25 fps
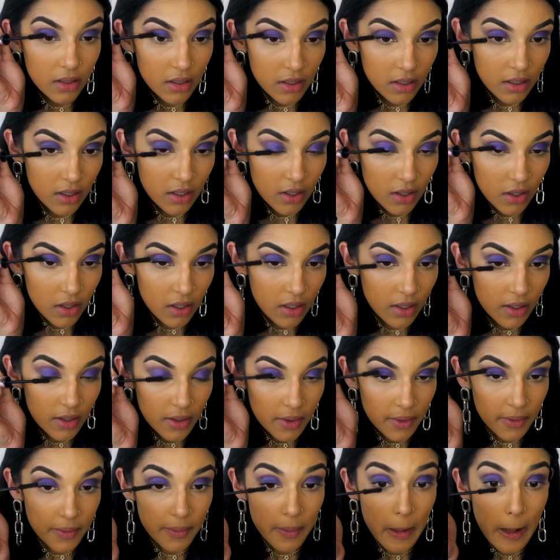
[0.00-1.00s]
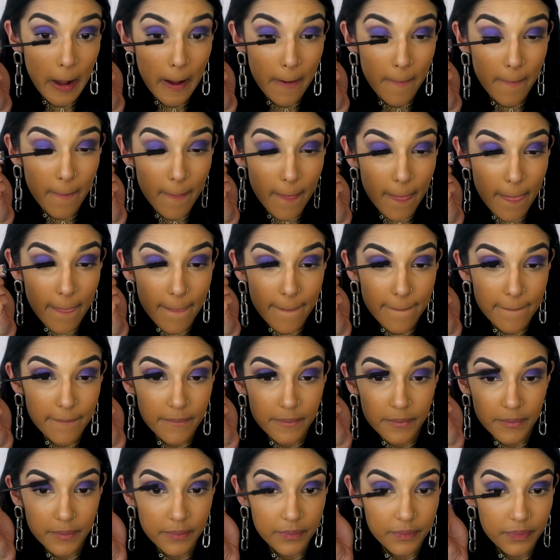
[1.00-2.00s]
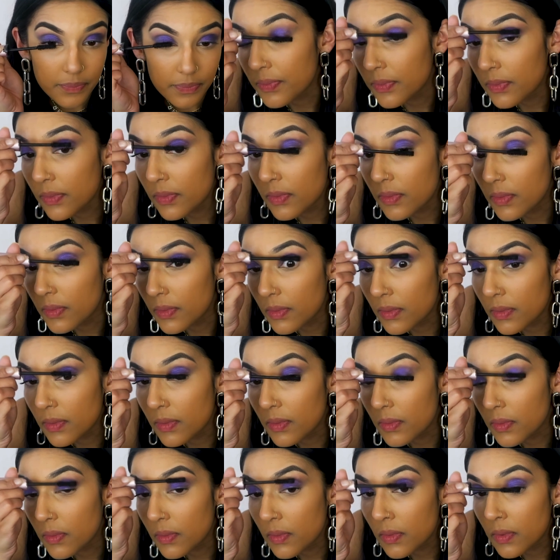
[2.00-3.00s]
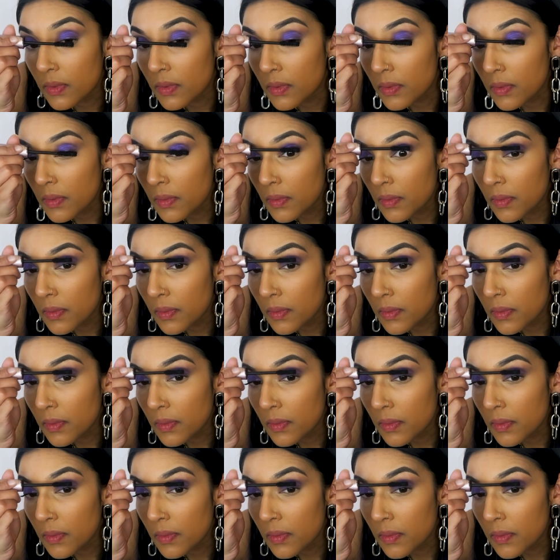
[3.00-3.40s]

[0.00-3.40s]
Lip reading: just to polish off this look. Using